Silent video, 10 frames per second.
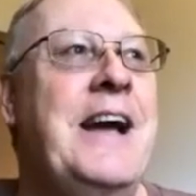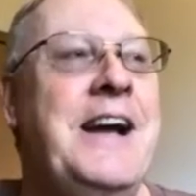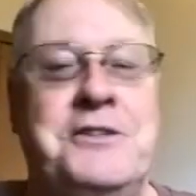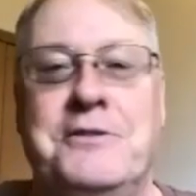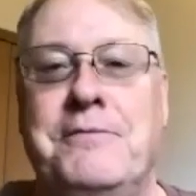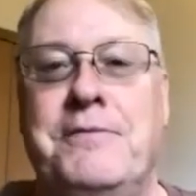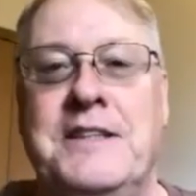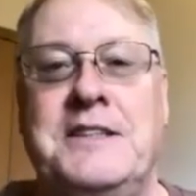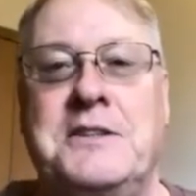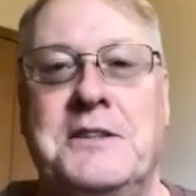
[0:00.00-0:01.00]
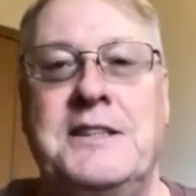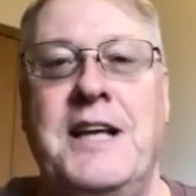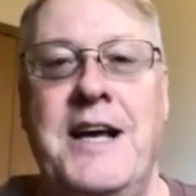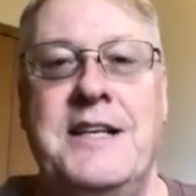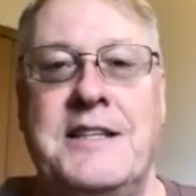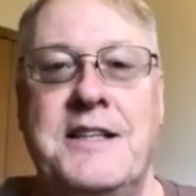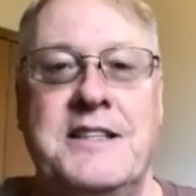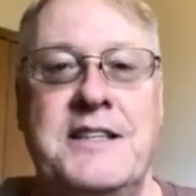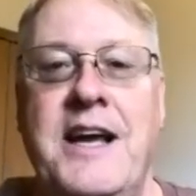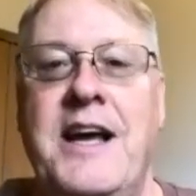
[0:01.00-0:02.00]
actual physical size than
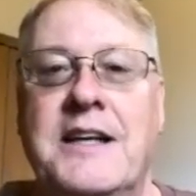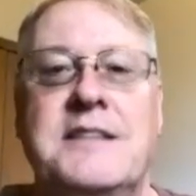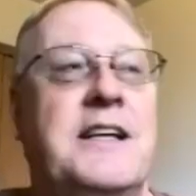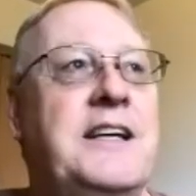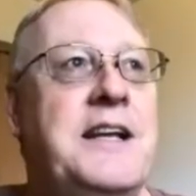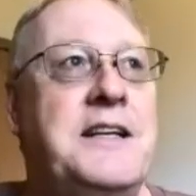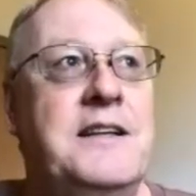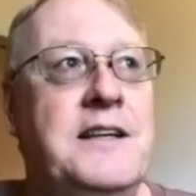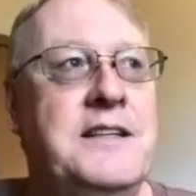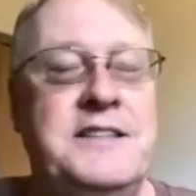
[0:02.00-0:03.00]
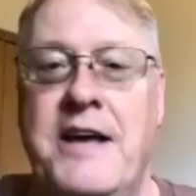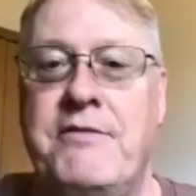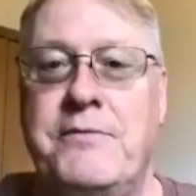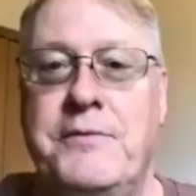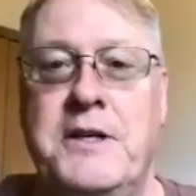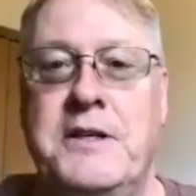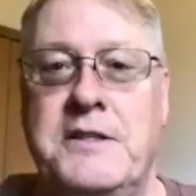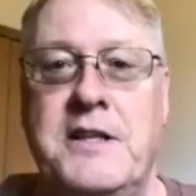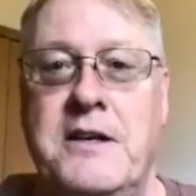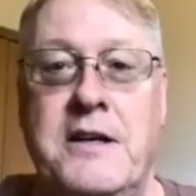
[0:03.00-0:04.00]
the Zags. They got
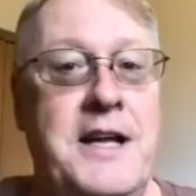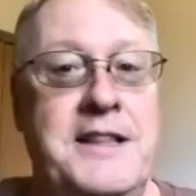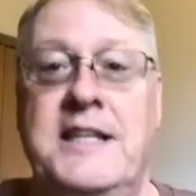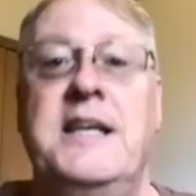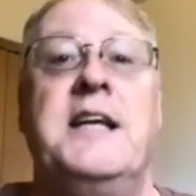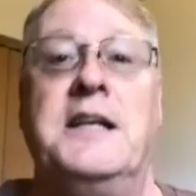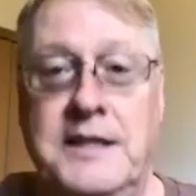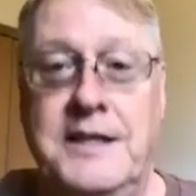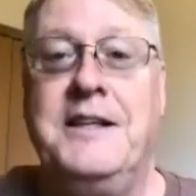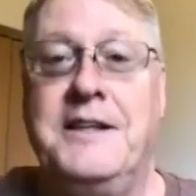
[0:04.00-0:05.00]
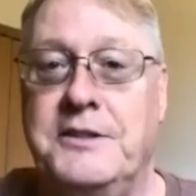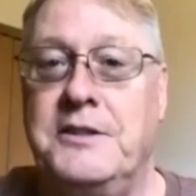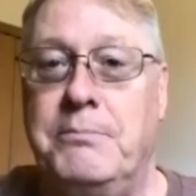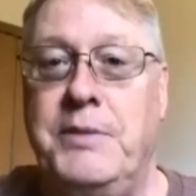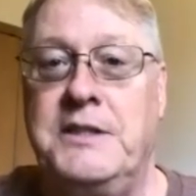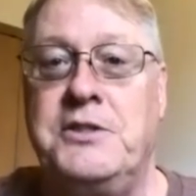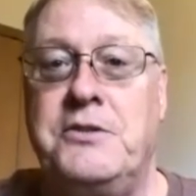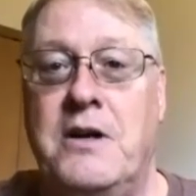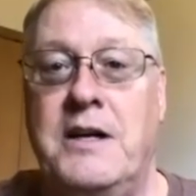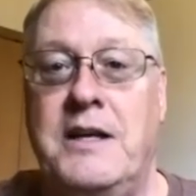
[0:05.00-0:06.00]
7-footers that are not thin. Those are big,
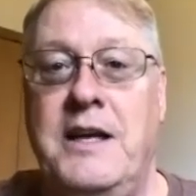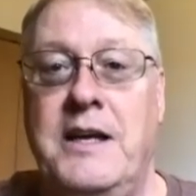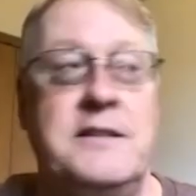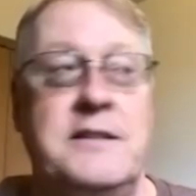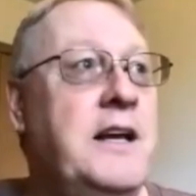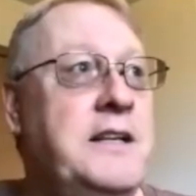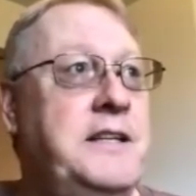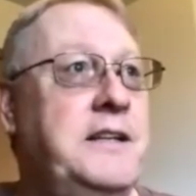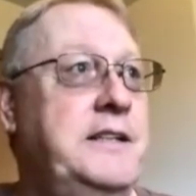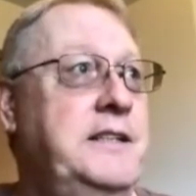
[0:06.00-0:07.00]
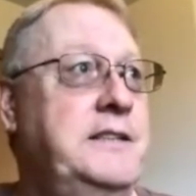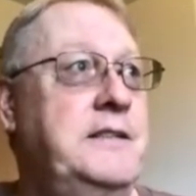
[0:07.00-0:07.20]
strong kids. Tilly